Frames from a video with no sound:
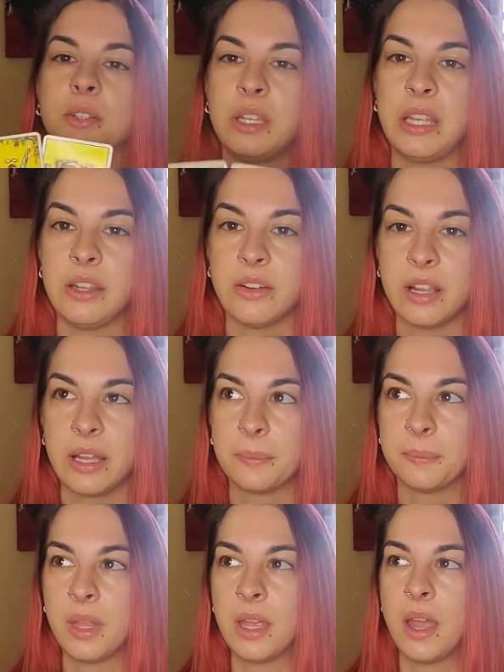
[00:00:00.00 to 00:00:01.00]

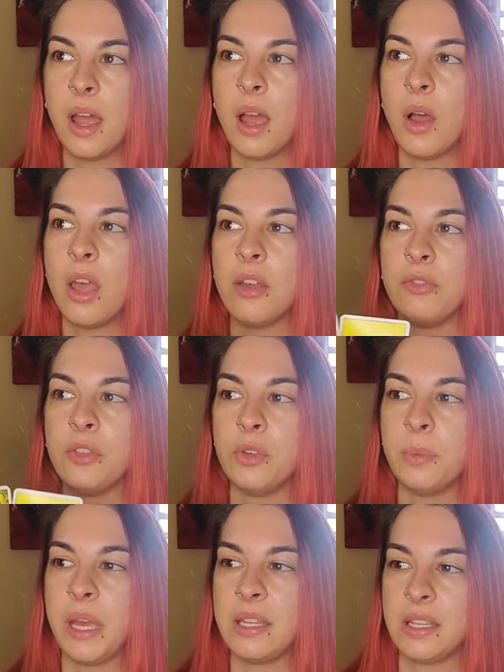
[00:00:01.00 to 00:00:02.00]
hearing, if you
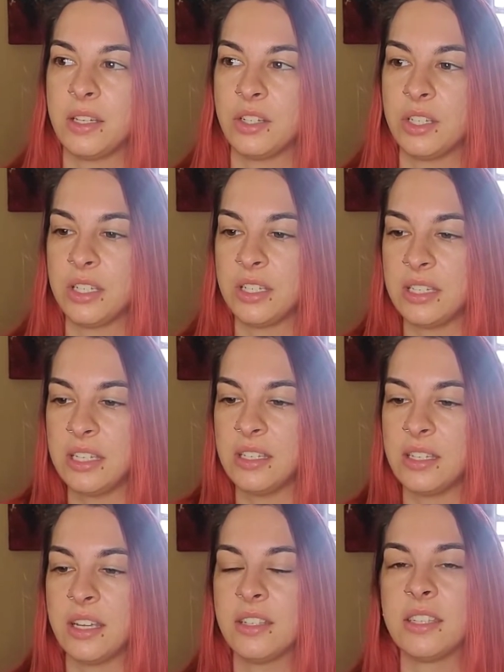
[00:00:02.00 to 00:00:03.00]
pay attention to the
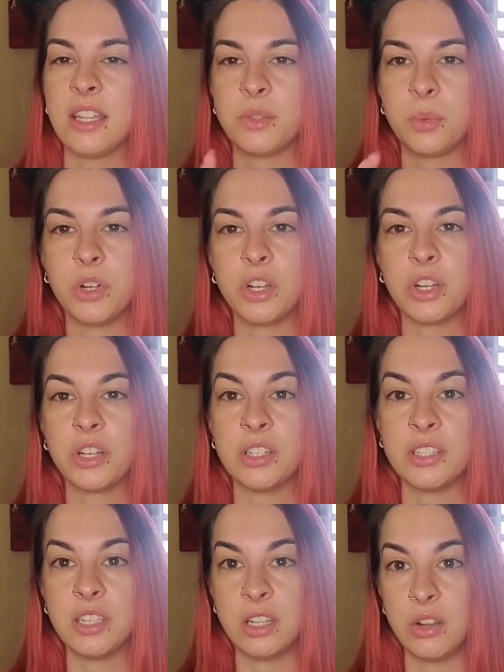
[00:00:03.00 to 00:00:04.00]
details, that's where you're going to
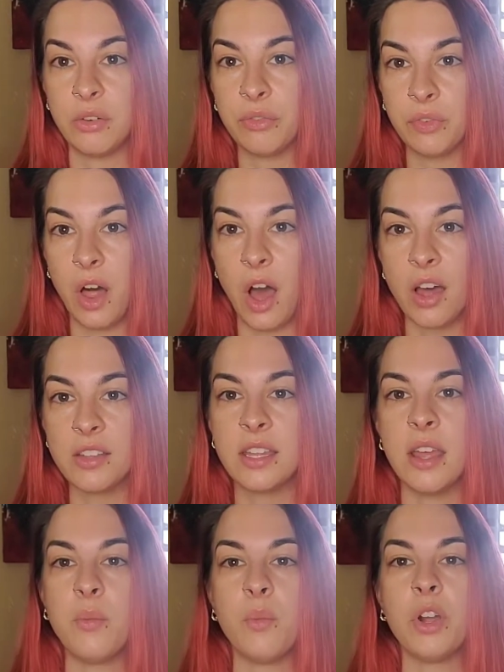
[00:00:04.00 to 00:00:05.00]
see your flaws
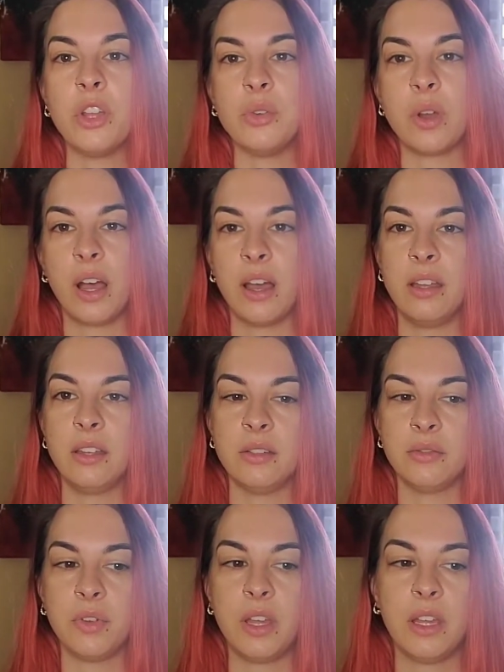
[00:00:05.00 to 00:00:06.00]
and where you kind
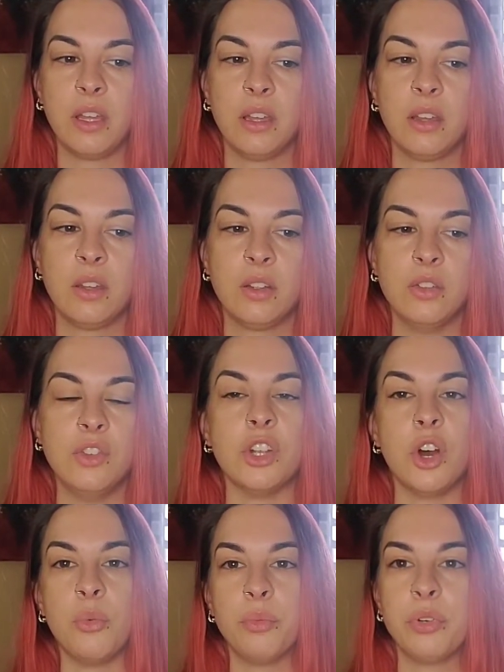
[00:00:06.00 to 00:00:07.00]
of
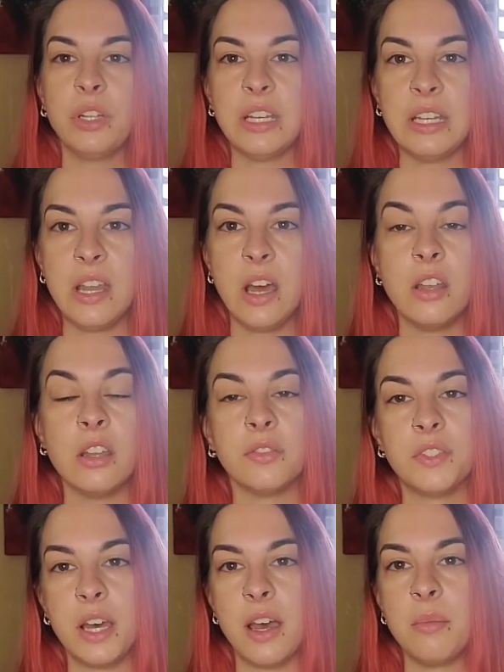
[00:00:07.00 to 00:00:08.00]
don't put in enough
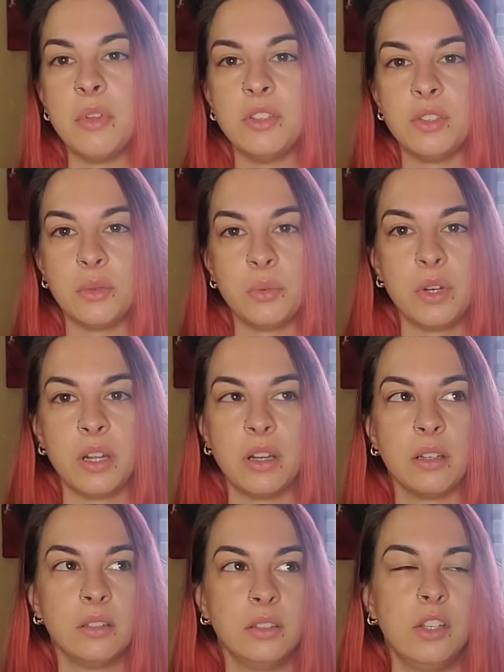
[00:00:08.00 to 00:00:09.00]
time into
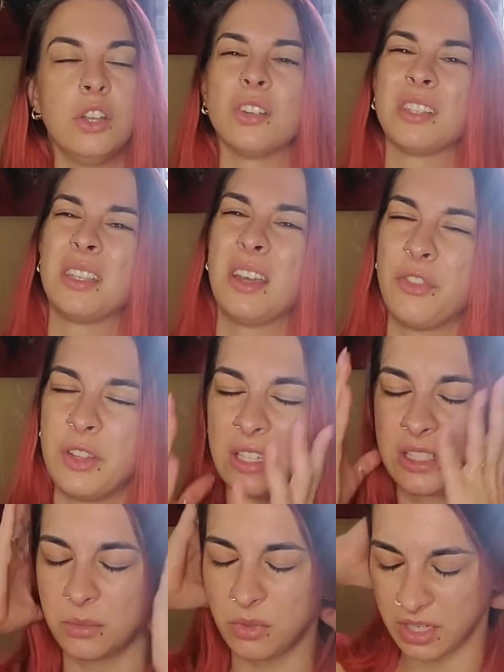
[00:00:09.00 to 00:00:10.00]
where, you know, so I feel like
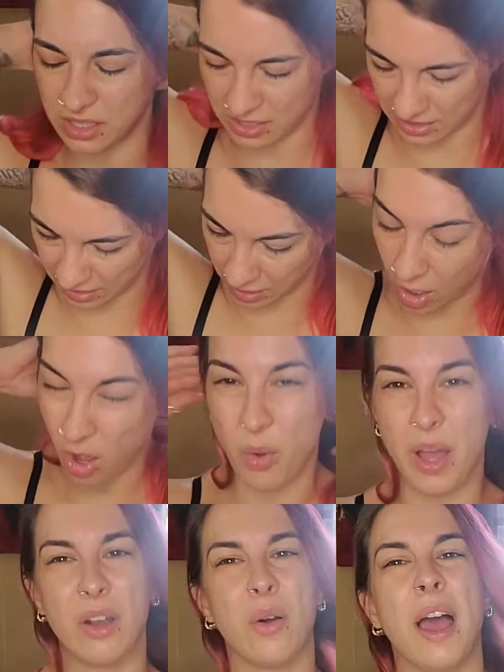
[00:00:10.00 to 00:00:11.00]
some of you guys are saying like, oh,
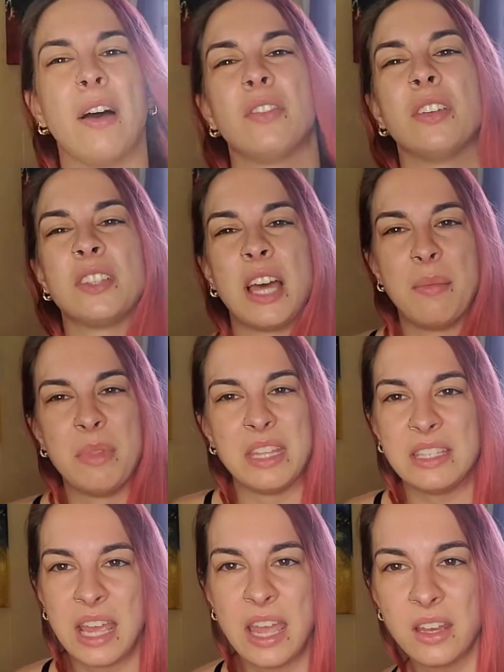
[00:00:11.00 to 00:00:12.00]
I don't have enough time in the
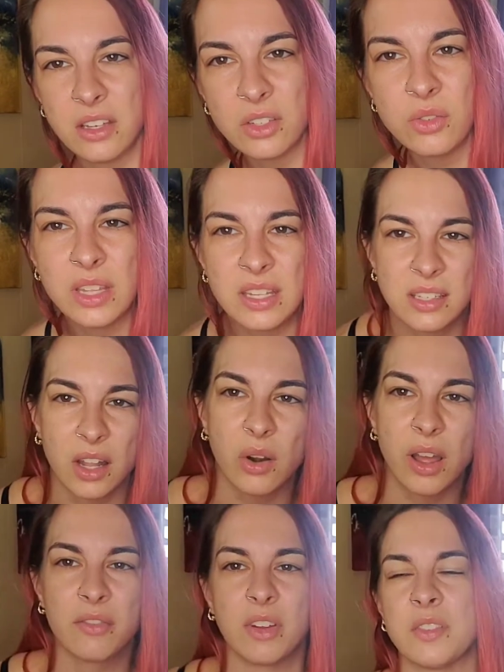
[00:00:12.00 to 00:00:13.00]
day to do this. I
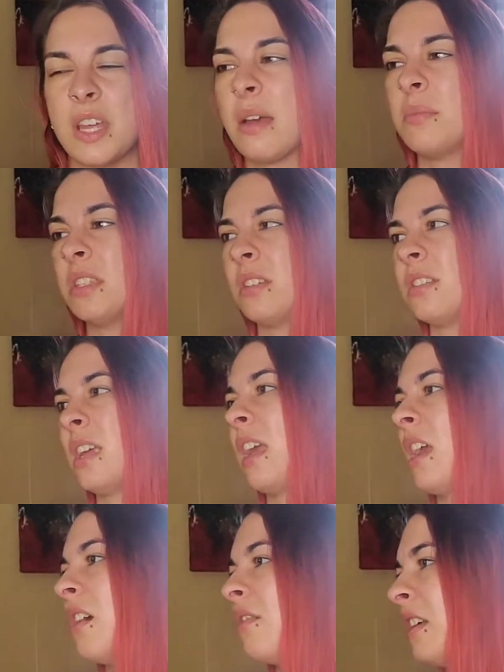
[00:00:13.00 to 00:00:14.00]
don't have enough time to take
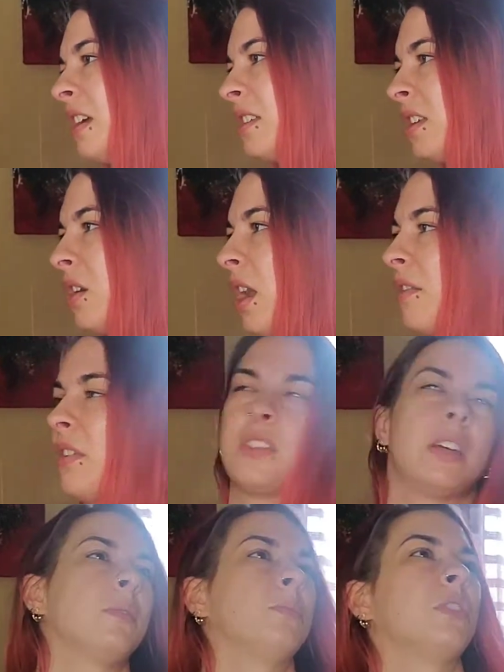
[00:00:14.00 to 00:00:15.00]
care of this. I don't have enough
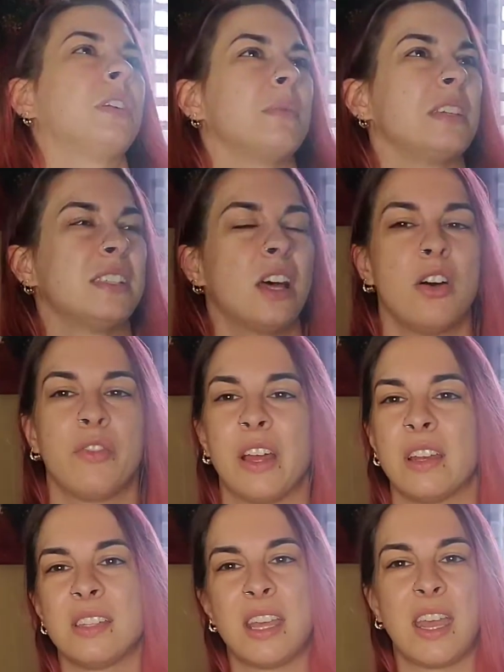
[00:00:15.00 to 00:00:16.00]
time to put into myself. I got
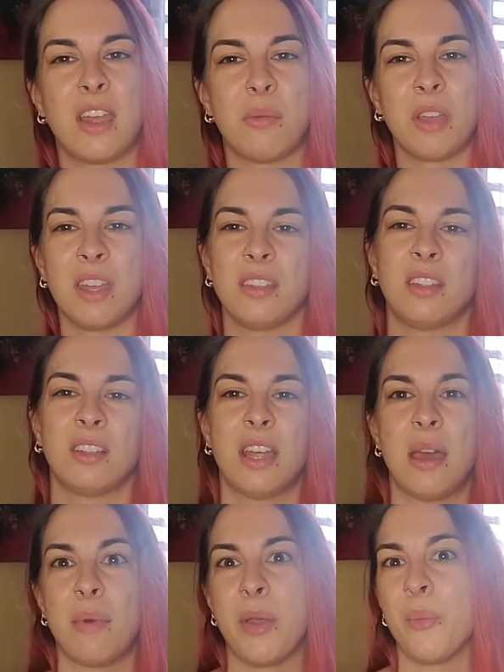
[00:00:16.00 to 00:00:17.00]
to take care of my kids all the
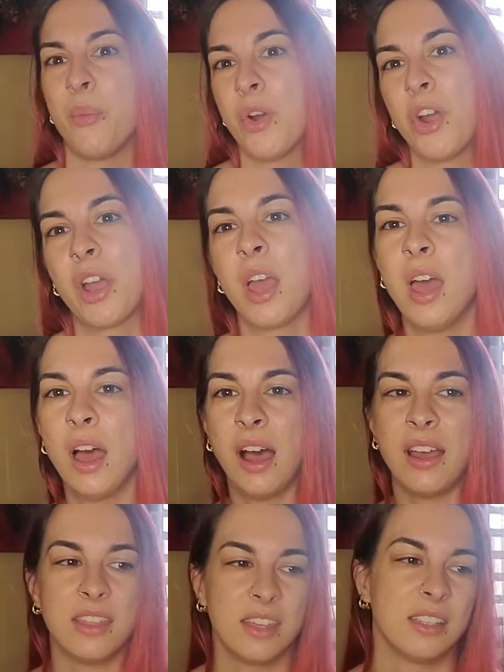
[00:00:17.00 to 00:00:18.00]
time. I work,
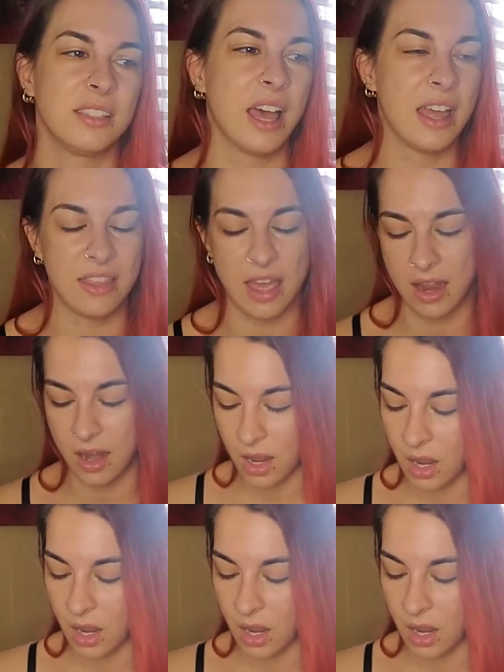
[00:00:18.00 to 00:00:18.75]
I this, I that.